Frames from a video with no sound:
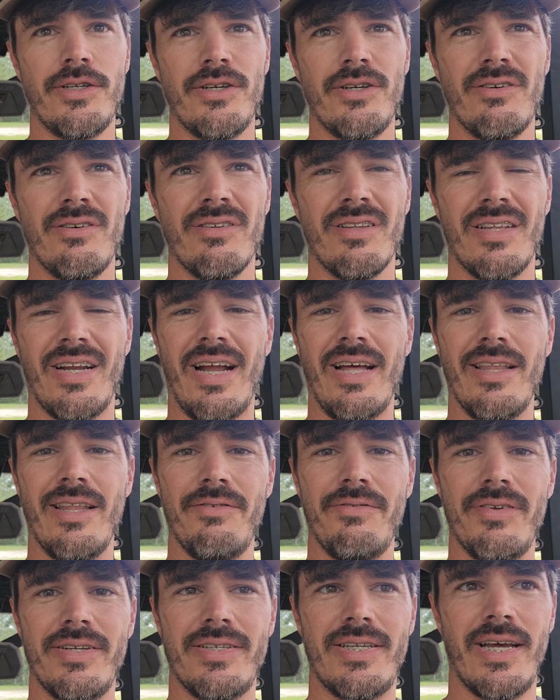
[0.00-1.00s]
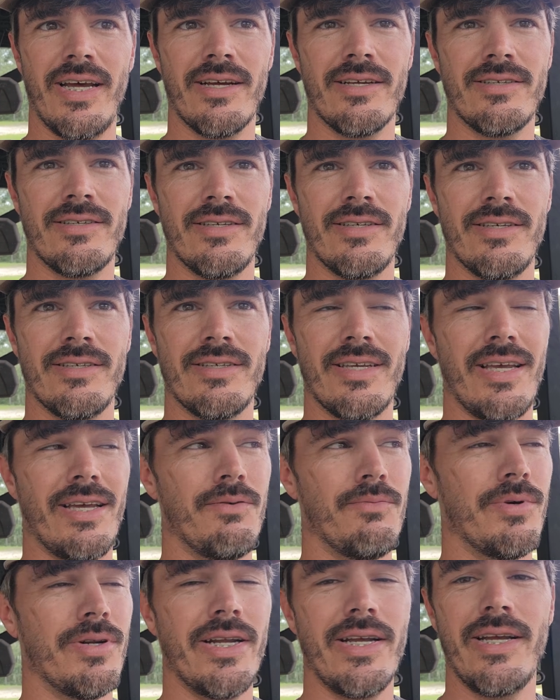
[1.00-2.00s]
you that I live in Texas,
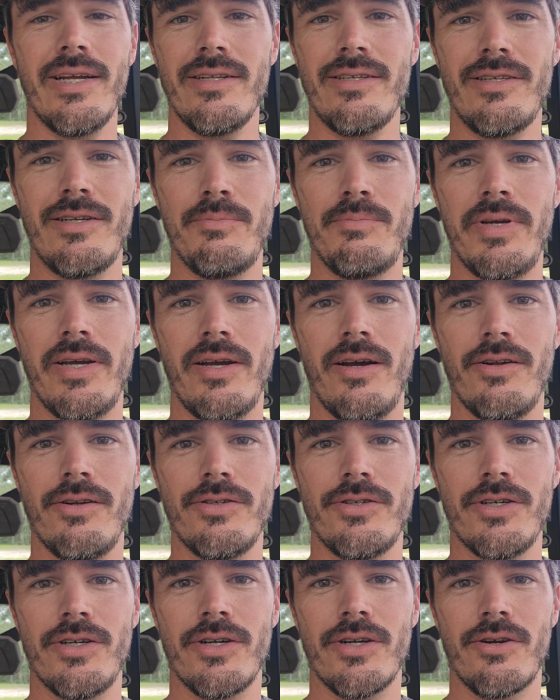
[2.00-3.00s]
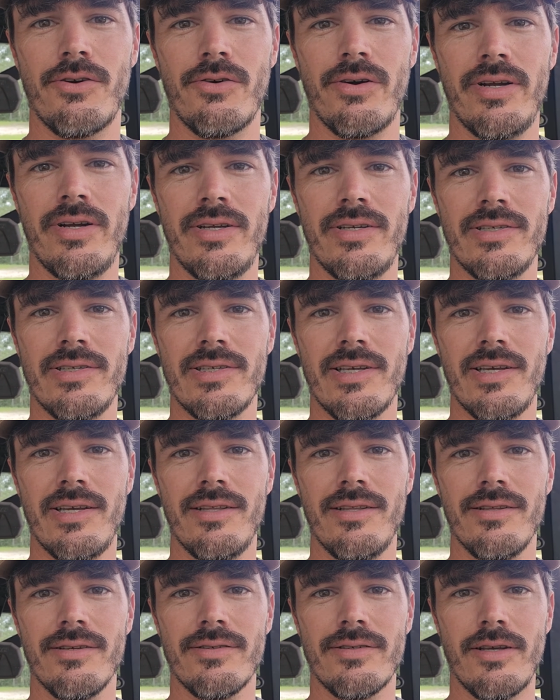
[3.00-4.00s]
and when it gets to be 100 degrees
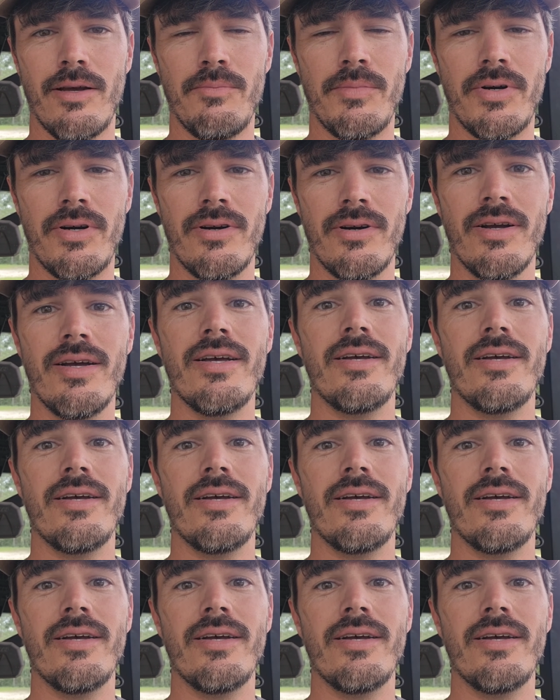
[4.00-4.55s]
in the summer,